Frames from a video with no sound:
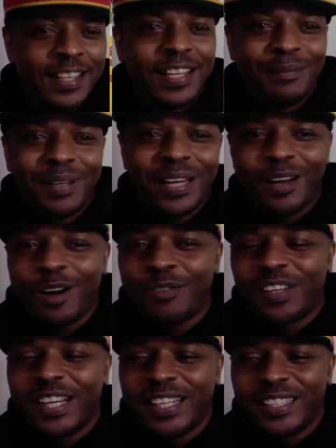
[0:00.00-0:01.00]
Playoff
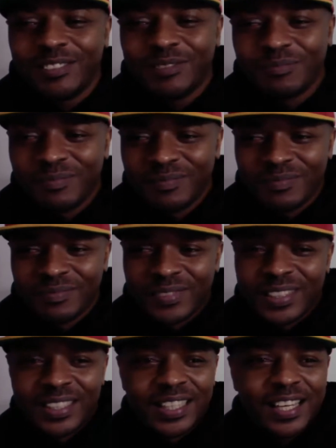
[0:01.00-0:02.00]
Lenny.
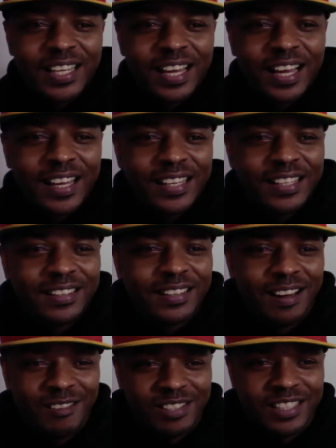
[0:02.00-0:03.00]
I didn't even know
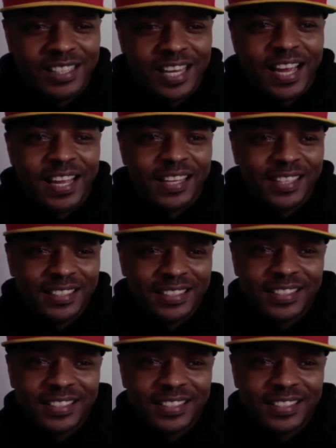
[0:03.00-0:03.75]
that was a thing.